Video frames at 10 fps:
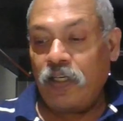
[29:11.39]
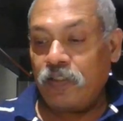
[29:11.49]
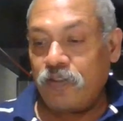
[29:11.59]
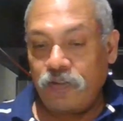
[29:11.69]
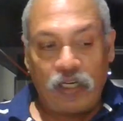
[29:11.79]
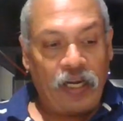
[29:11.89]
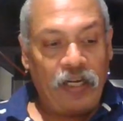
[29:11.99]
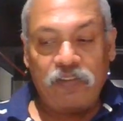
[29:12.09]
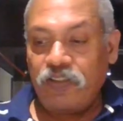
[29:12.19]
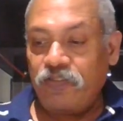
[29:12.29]
So
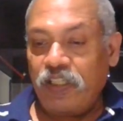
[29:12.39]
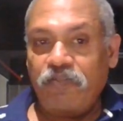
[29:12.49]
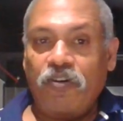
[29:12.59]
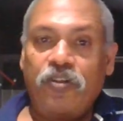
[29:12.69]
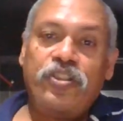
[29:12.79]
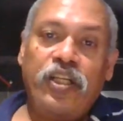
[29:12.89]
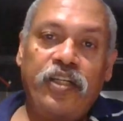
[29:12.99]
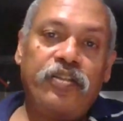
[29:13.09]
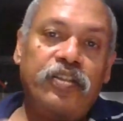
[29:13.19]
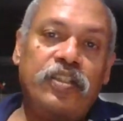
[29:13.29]
I was very
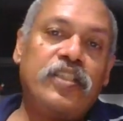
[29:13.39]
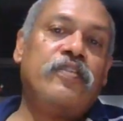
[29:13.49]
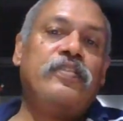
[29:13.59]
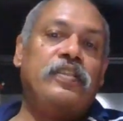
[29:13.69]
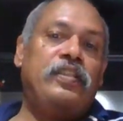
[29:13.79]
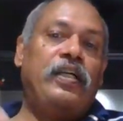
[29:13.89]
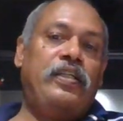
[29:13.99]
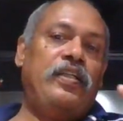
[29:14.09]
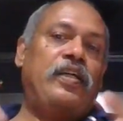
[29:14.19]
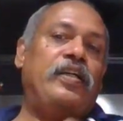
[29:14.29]
fortunate to discover that
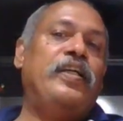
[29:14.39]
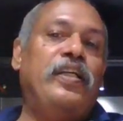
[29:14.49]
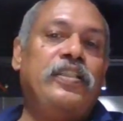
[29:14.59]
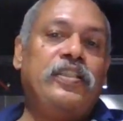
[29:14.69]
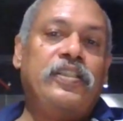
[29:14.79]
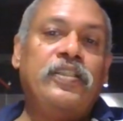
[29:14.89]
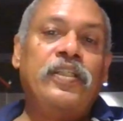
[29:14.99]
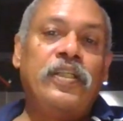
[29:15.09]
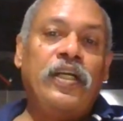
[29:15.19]
in architecture,